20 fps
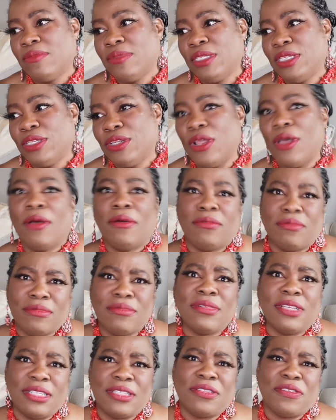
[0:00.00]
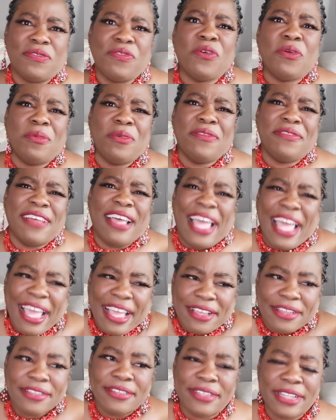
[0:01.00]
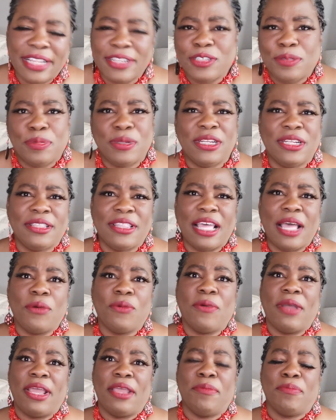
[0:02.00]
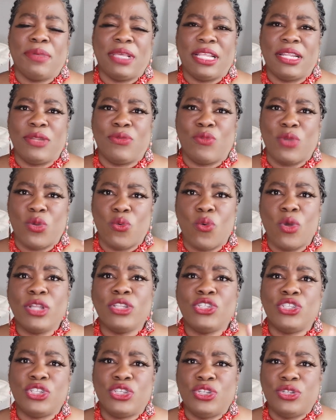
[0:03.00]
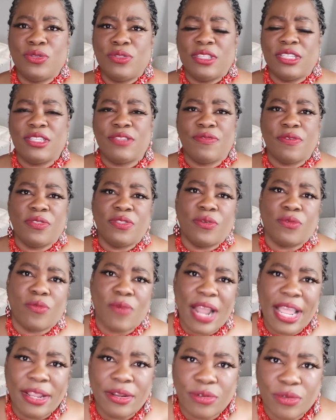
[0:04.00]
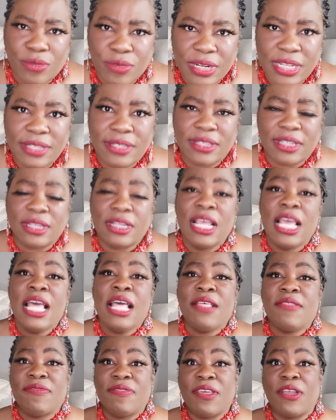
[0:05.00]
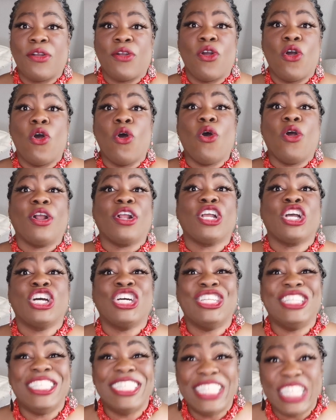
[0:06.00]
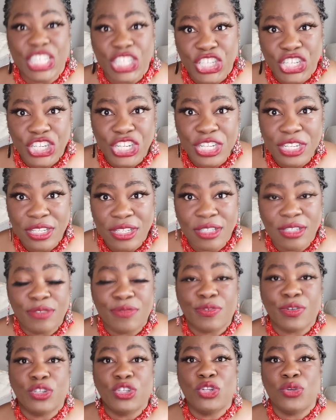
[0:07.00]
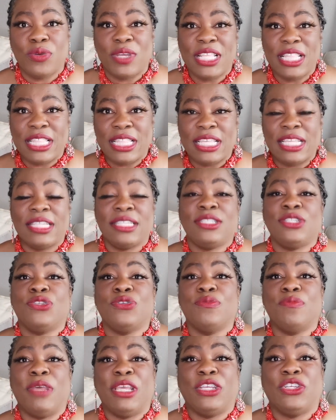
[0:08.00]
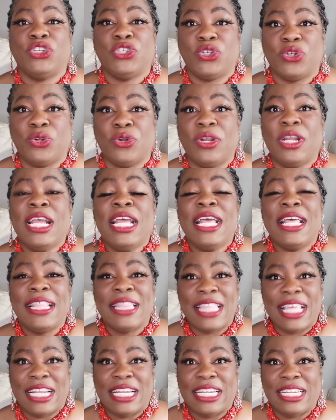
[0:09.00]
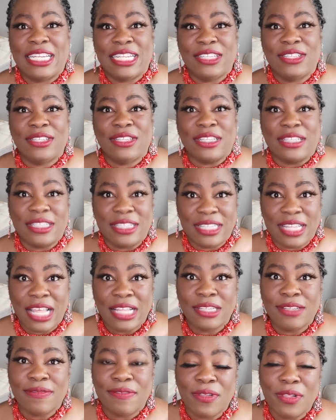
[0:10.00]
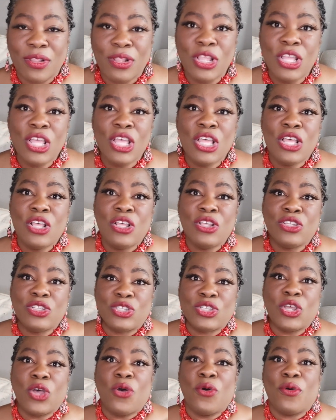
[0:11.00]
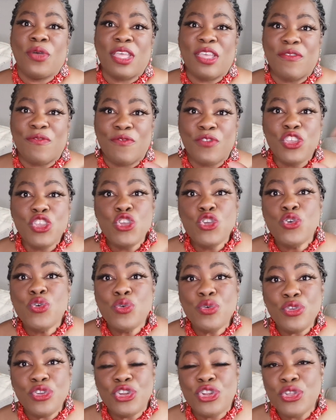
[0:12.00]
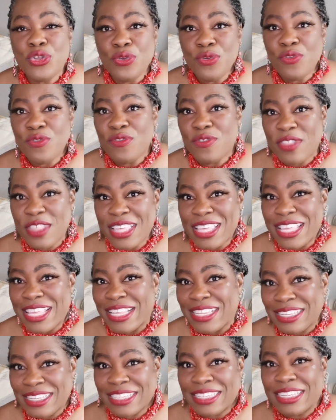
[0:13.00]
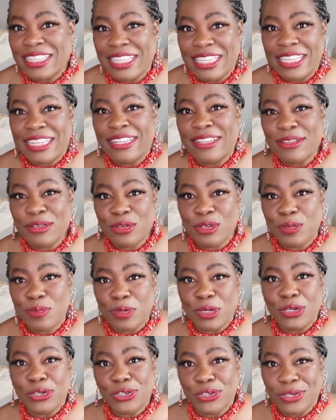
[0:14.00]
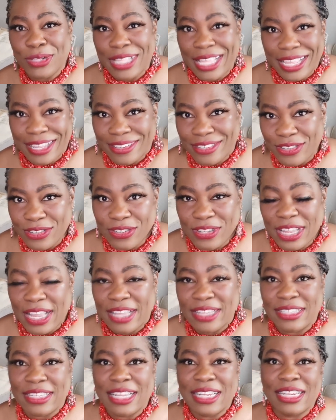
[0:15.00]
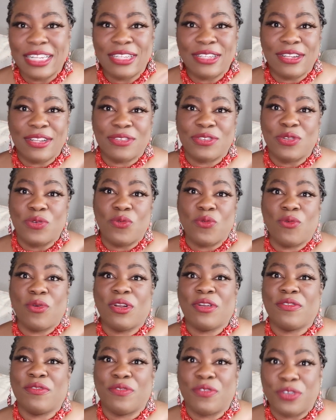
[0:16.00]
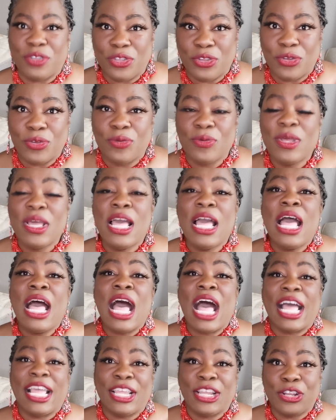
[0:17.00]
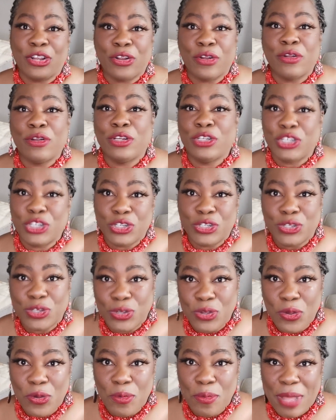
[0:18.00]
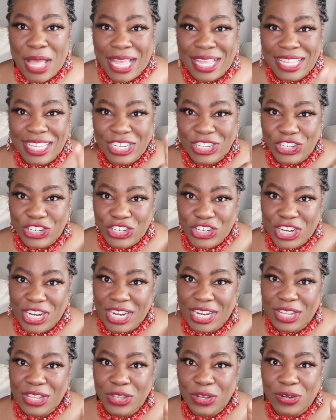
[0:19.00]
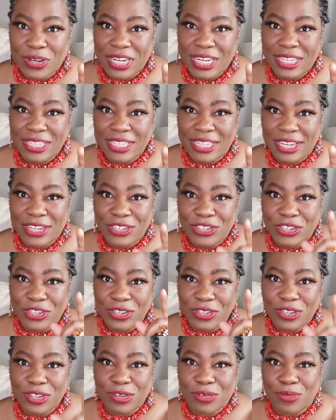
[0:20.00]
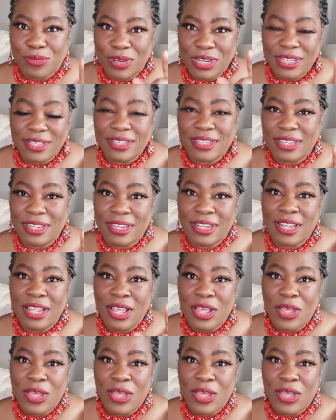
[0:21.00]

It's a form of a hex, let's put it that way. But we want to do this for the right reason. There are conditions for doing this to make sure that it is successful. So if you do this little spiritual exercise and it doesn't work for you, I encourage you to go back and check your intentions, the reason